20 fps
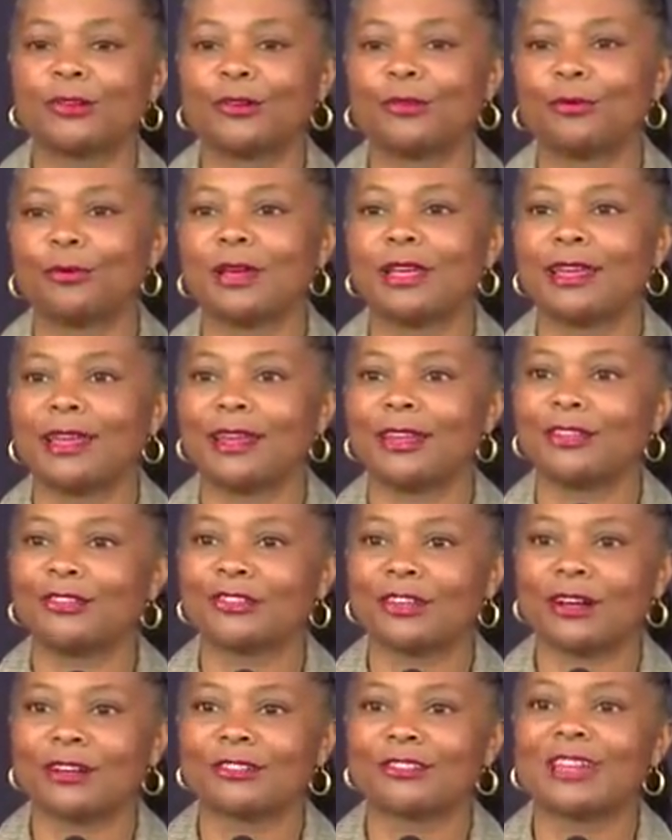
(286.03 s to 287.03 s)
of bring any
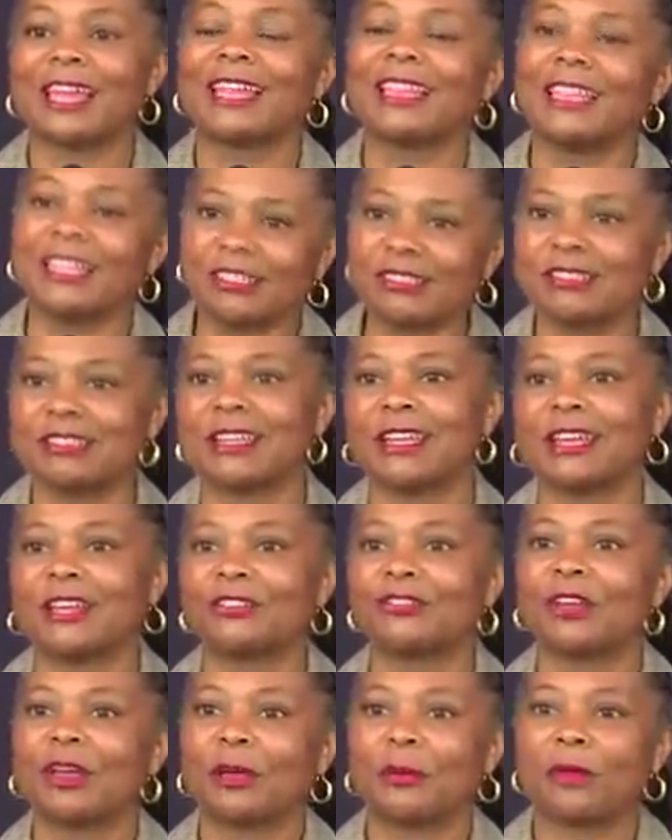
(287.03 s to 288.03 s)
charges at this
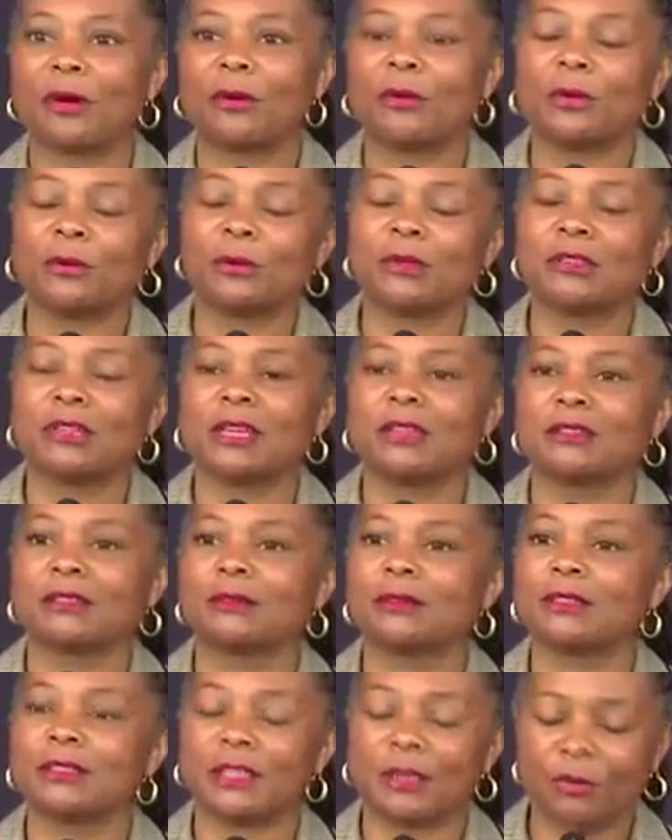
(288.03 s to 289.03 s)
stage, but we will take
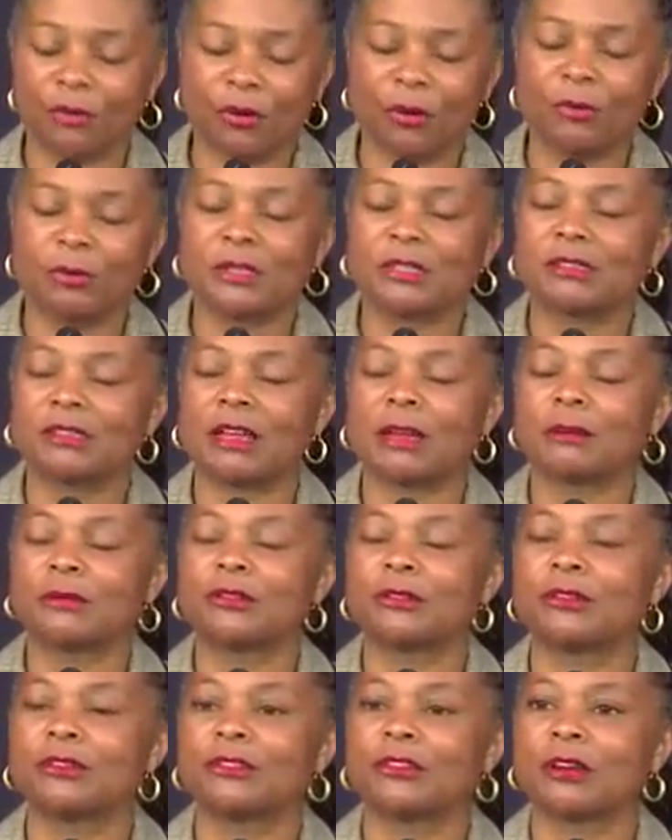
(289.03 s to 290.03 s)
the appropriate steps
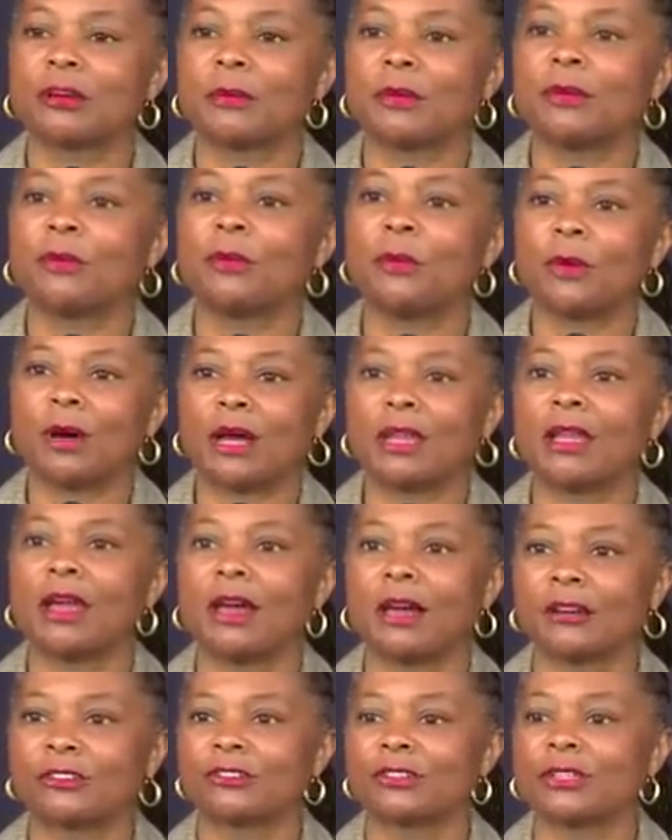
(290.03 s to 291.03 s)
to determine what
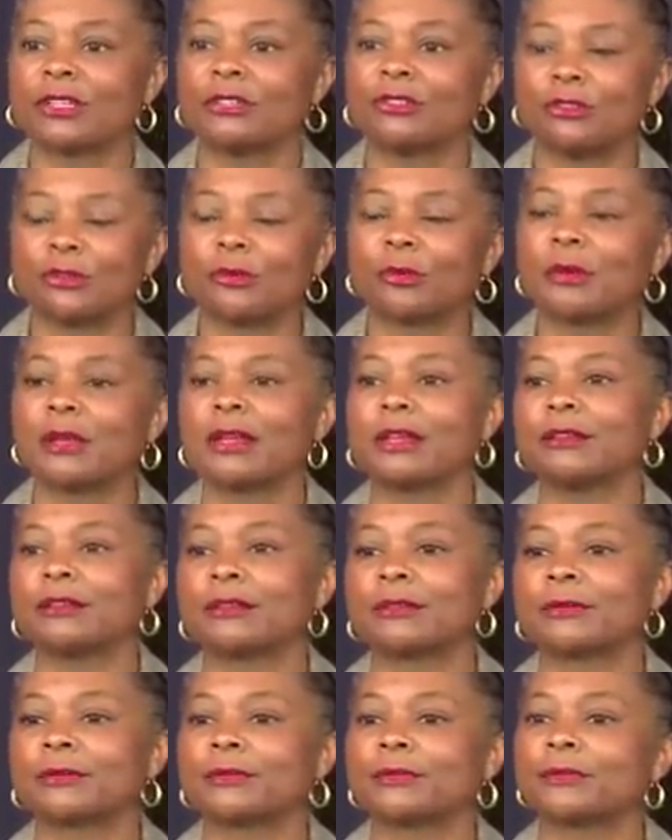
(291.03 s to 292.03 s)
actually took
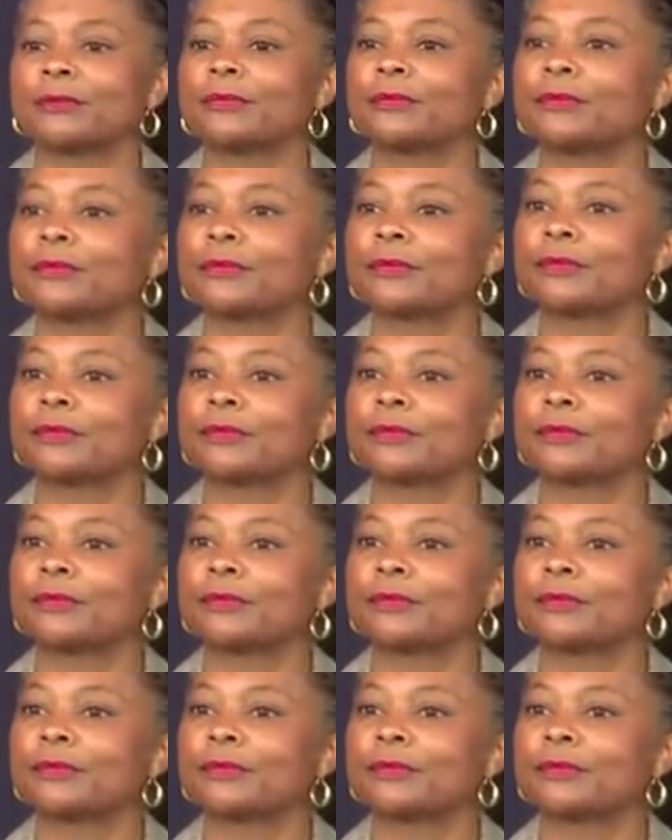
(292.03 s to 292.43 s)
place. Okay.